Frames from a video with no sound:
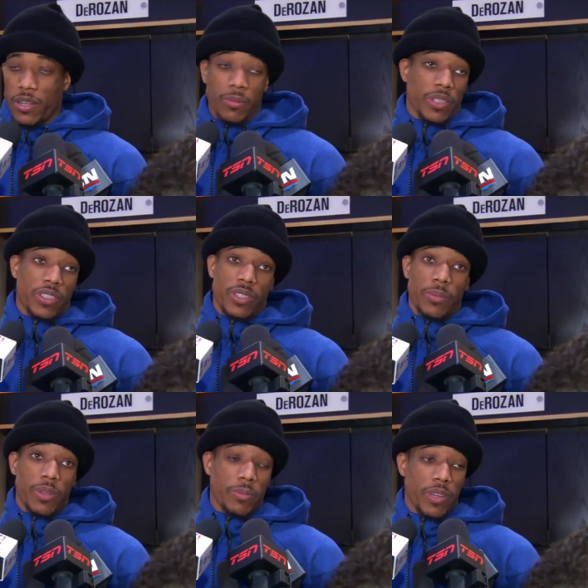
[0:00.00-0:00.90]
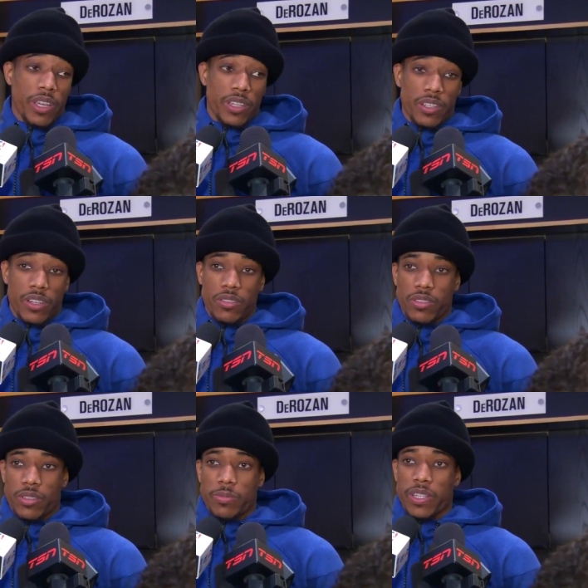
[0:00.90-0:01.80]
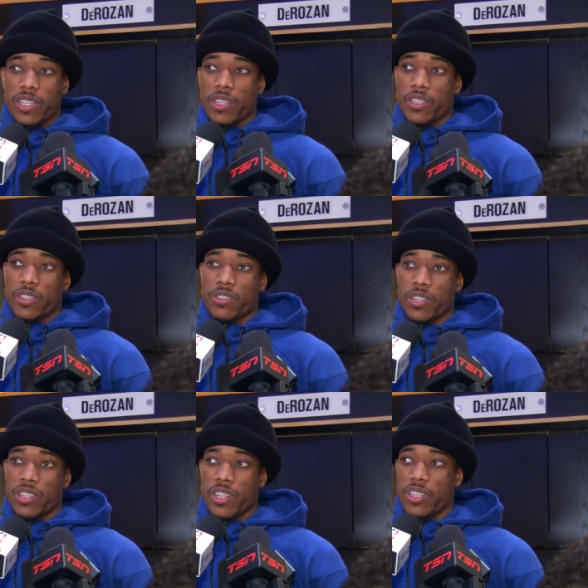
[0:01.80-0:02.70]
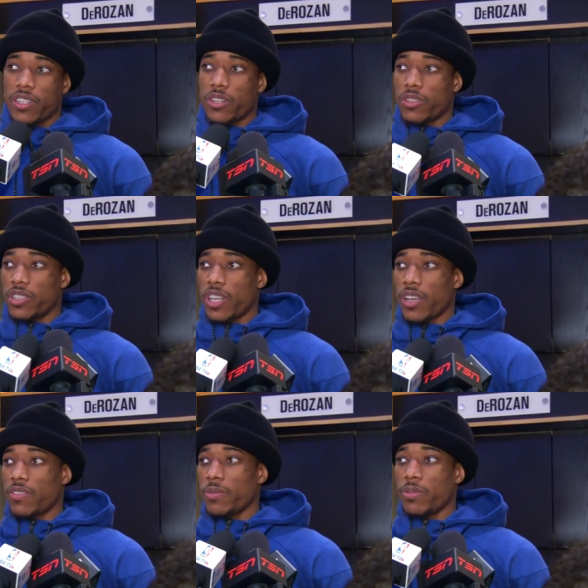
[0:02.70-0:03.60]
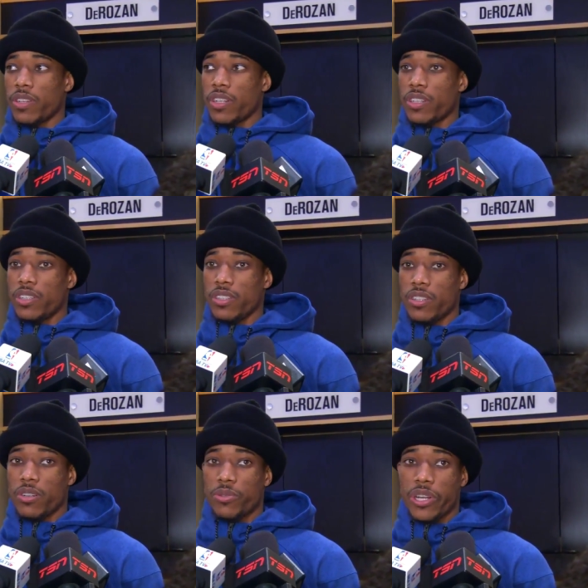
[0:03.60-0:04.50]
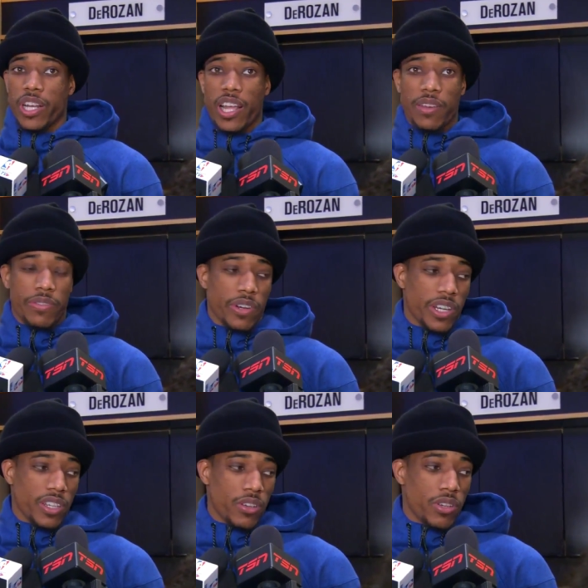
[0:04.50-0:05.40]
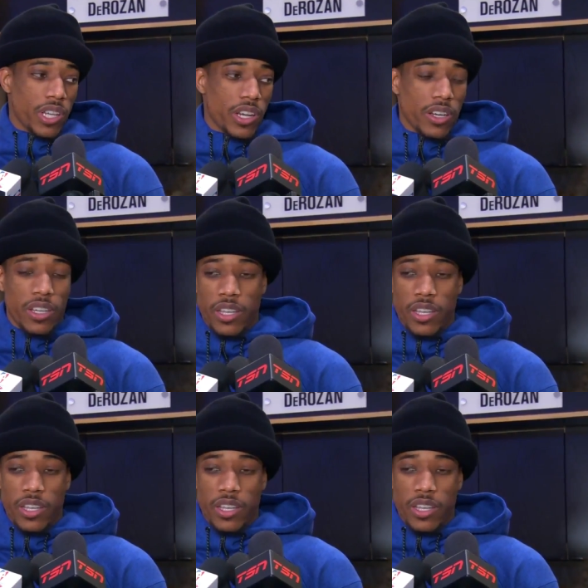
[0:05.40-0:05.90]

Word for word: I mean, it stepped up big, you know, especially the trust that the coaches have to put in a, you know, rookie like Fred to go in there.